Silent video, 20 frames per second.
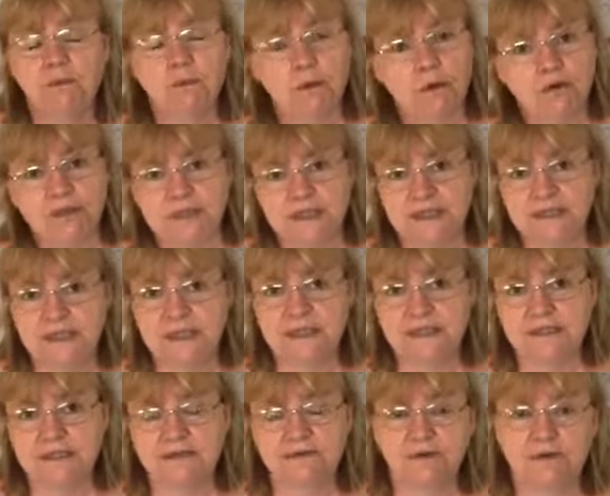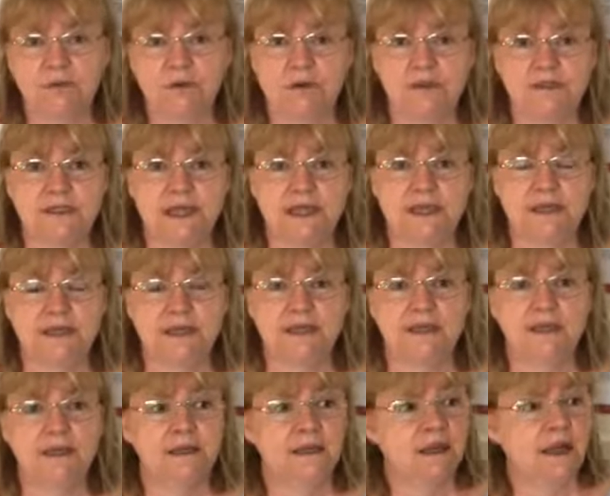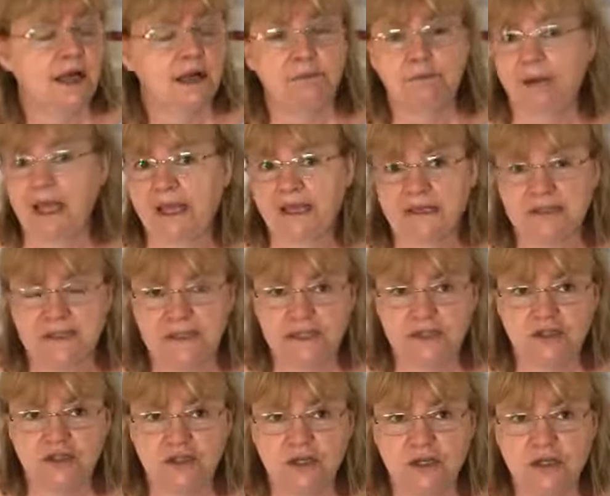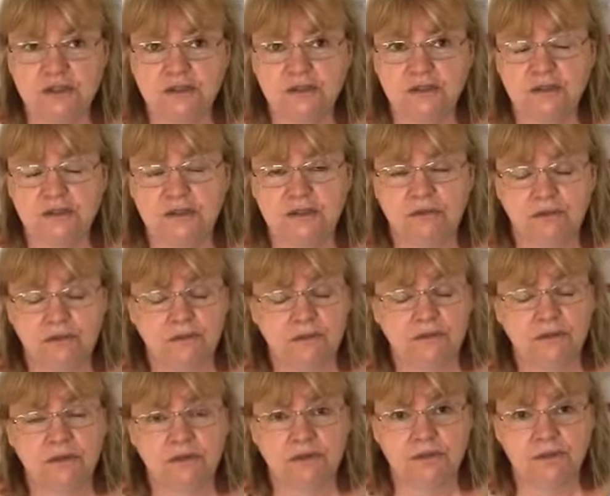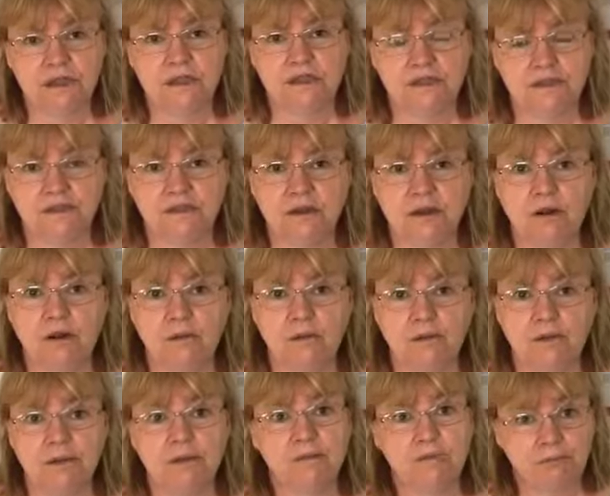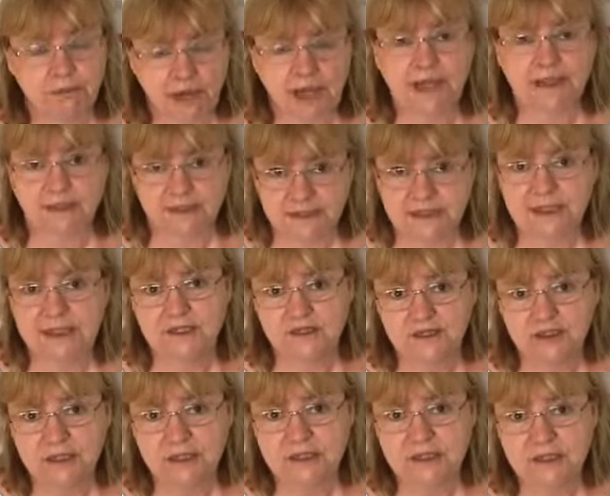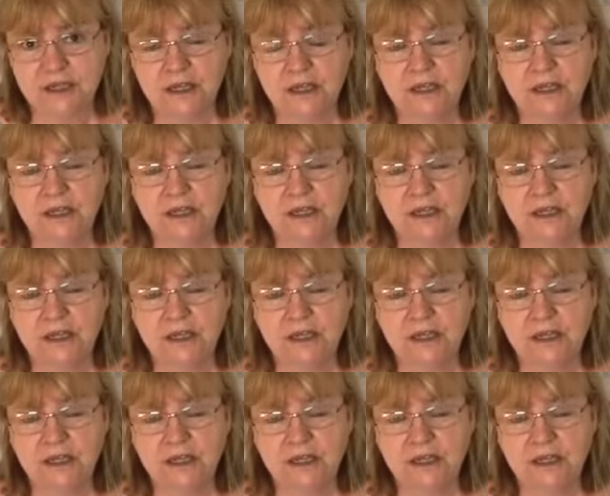What is it? If you are selling a black t-shirt, you need to start with black t-shirt.